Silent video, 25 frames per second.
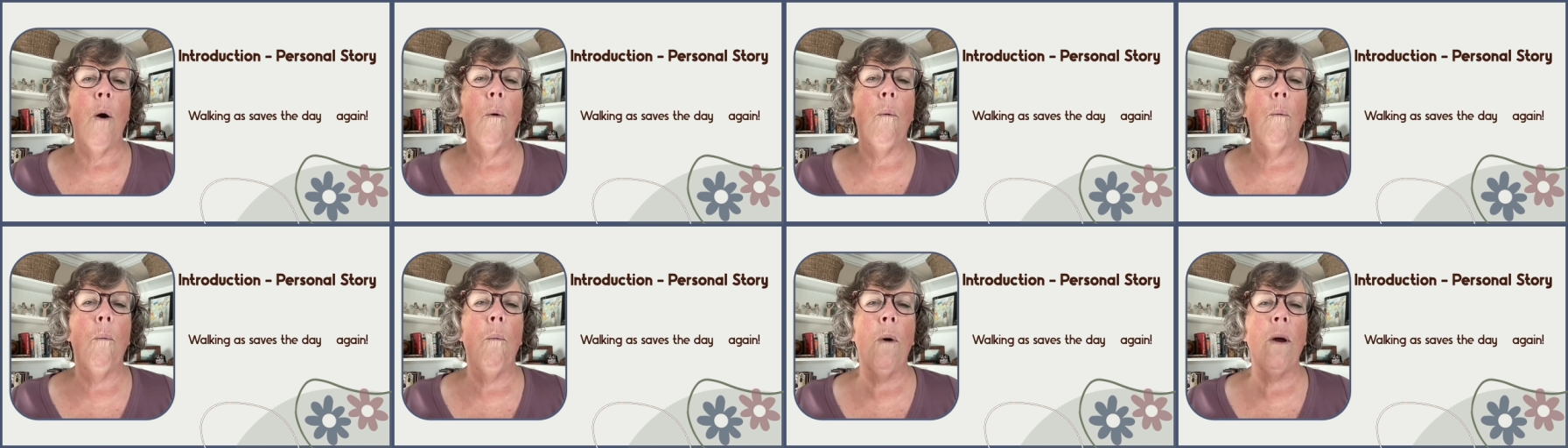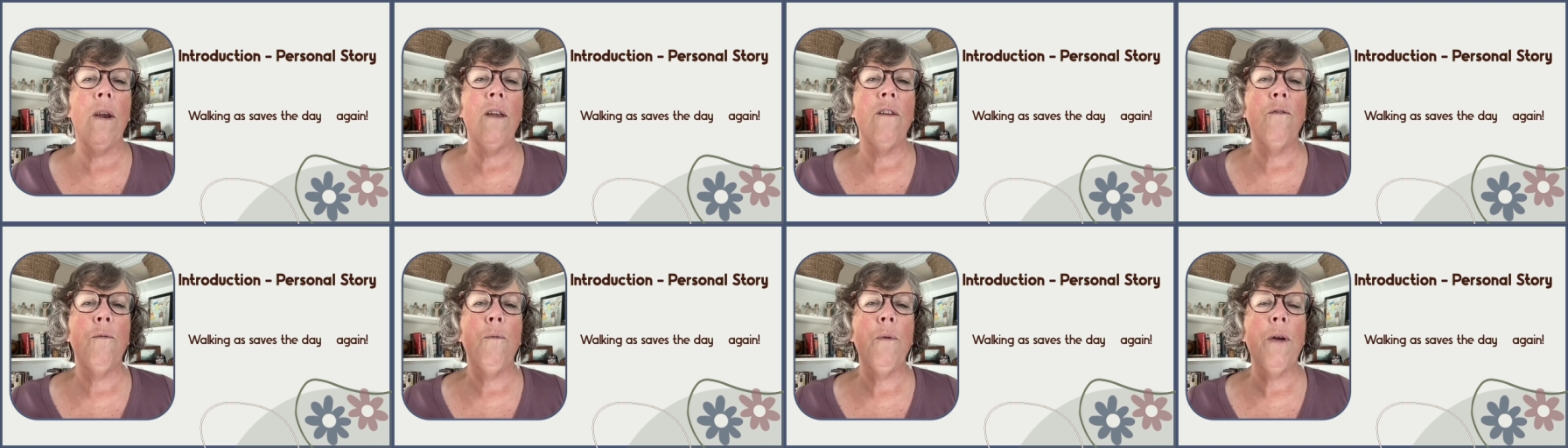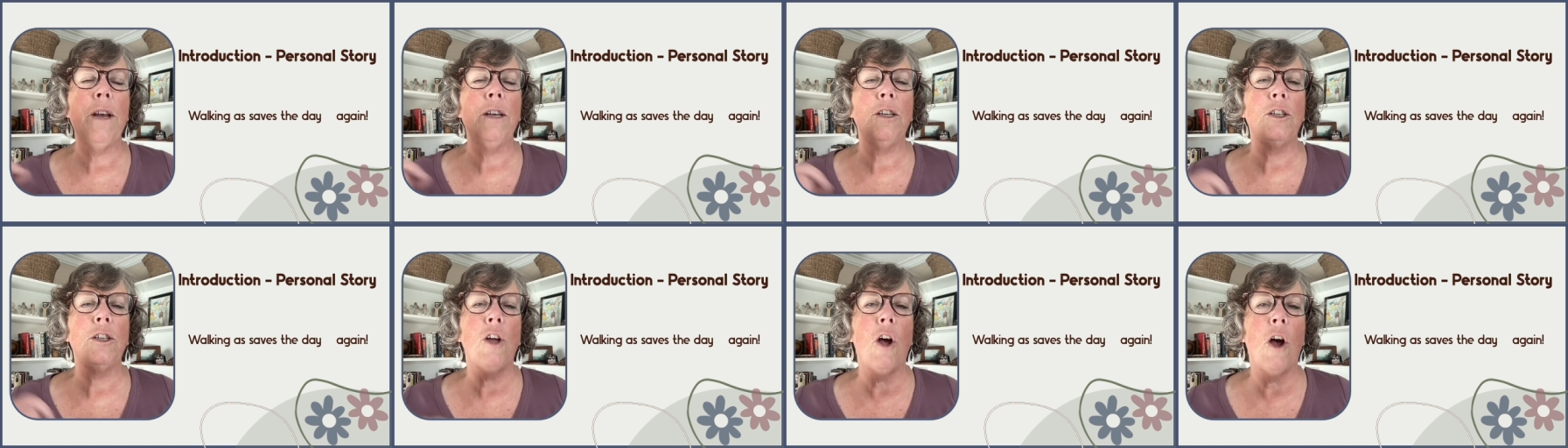What if
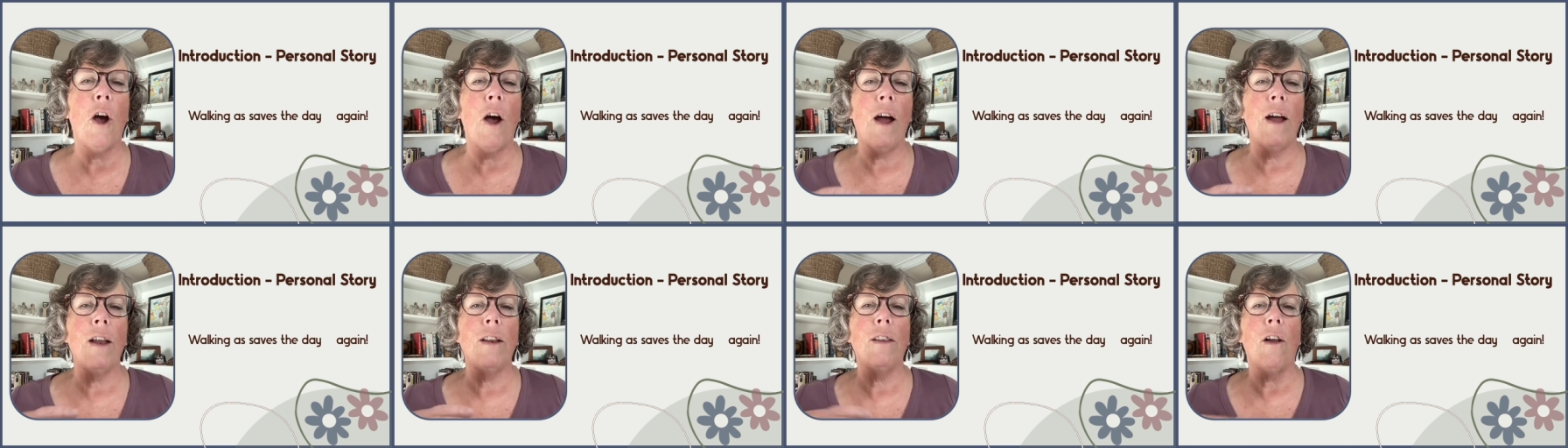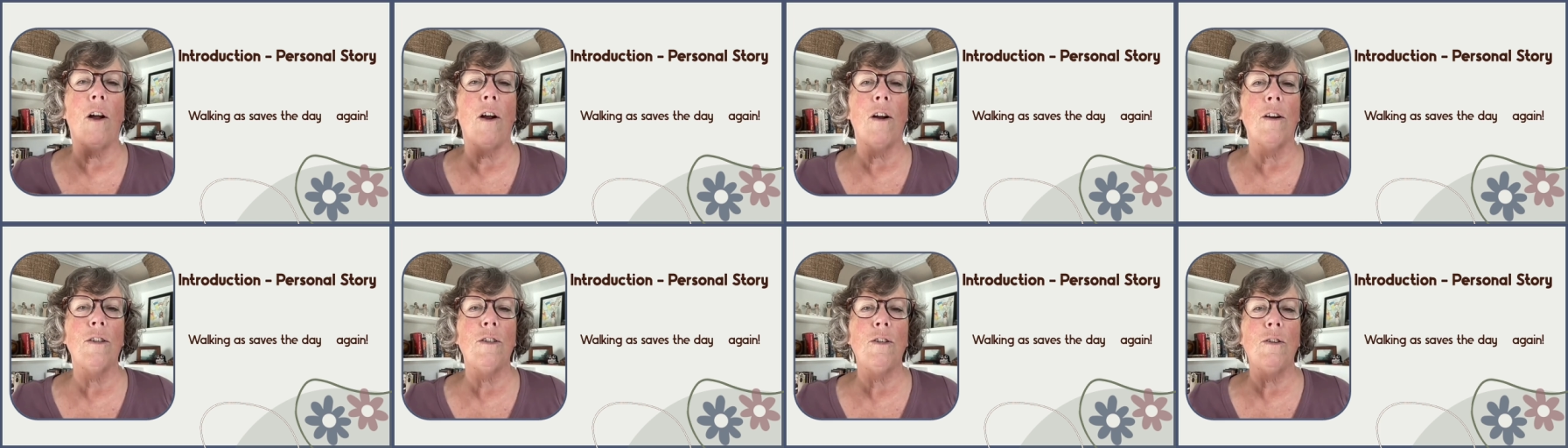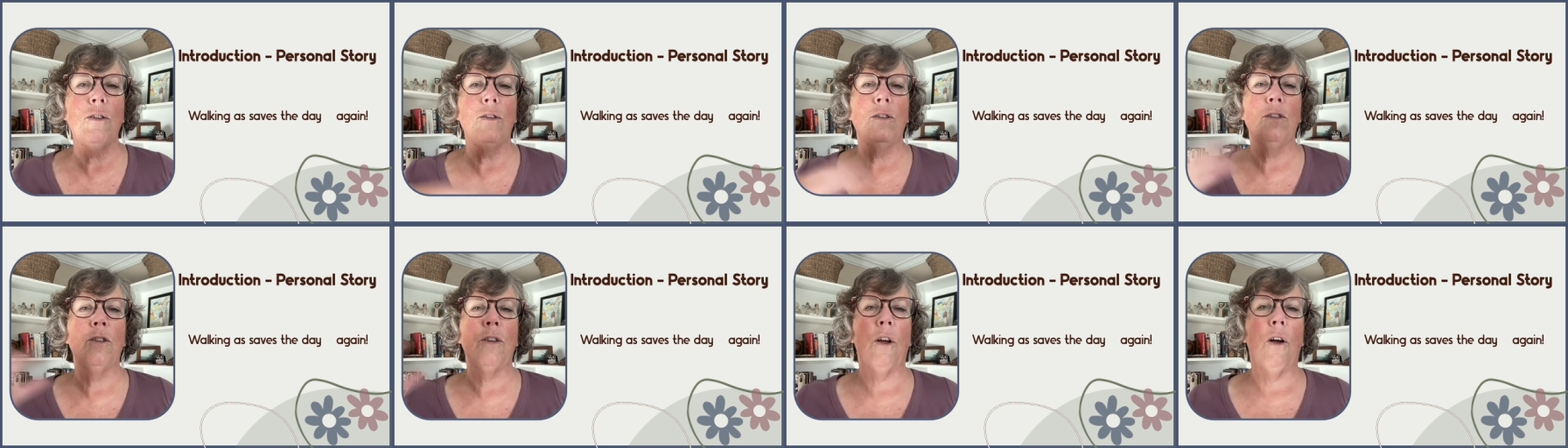we taught our
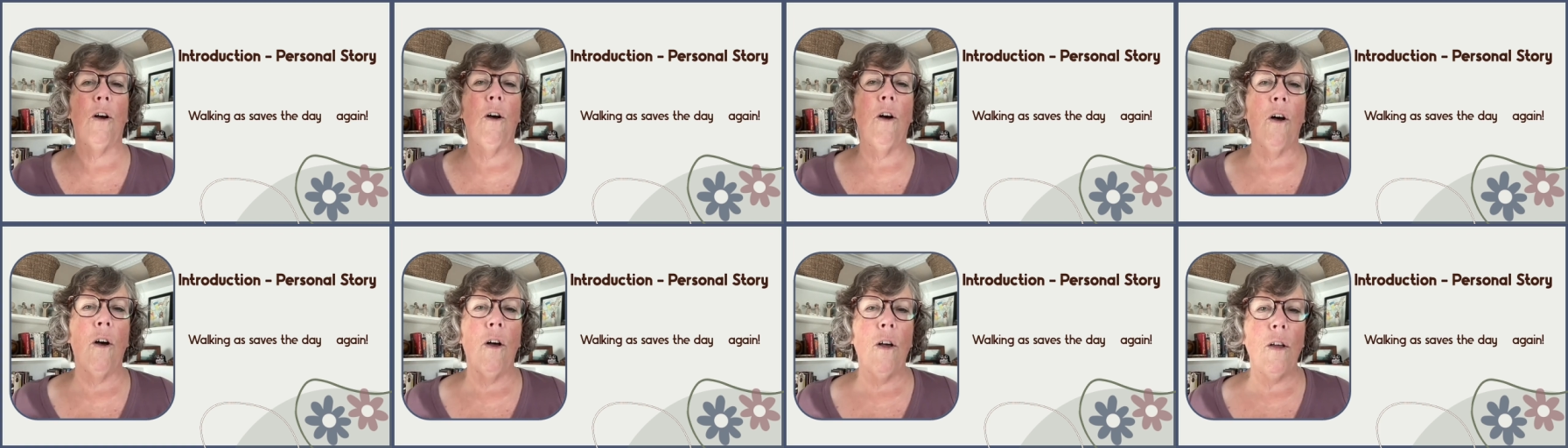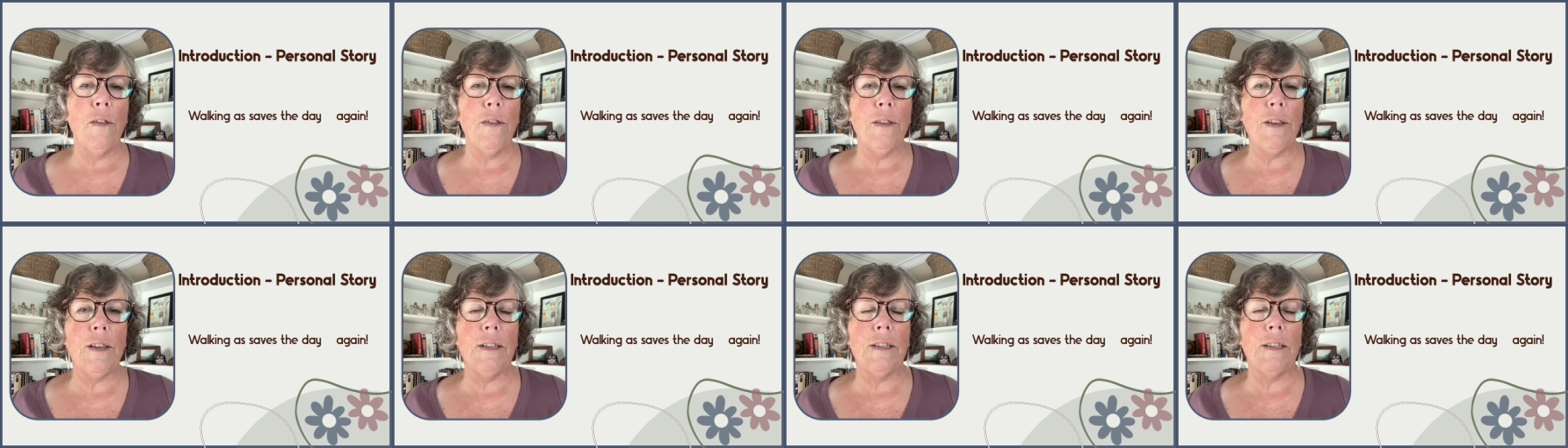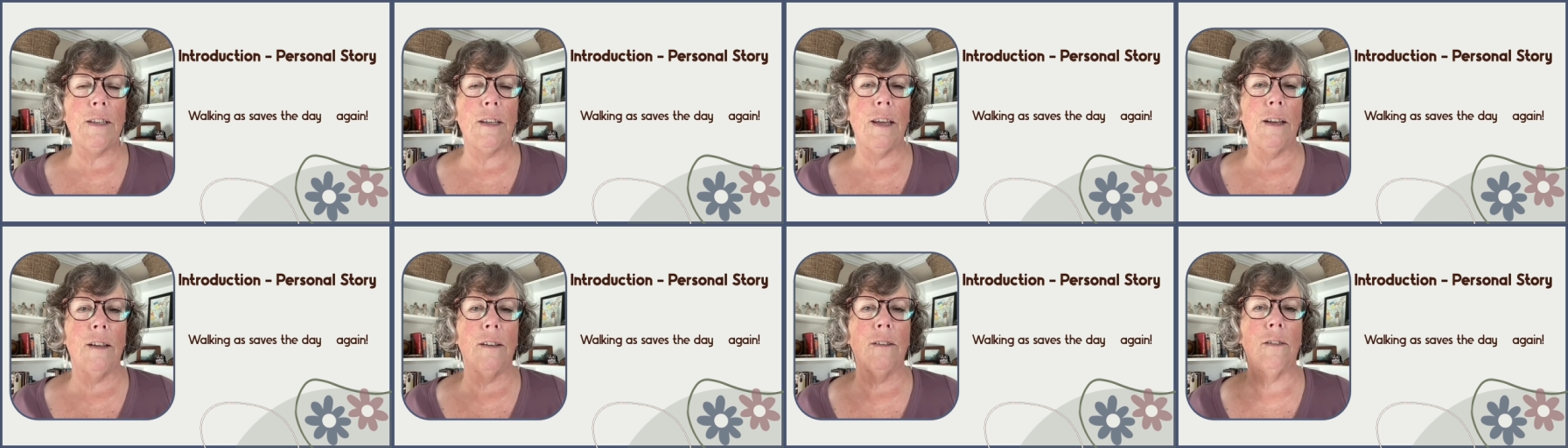students all these
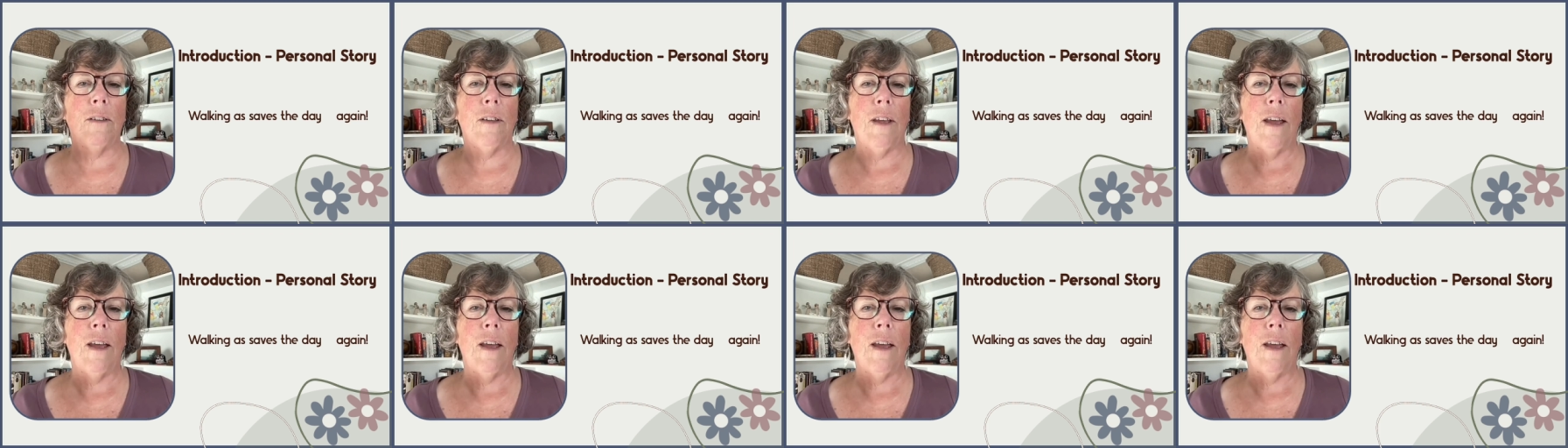skills,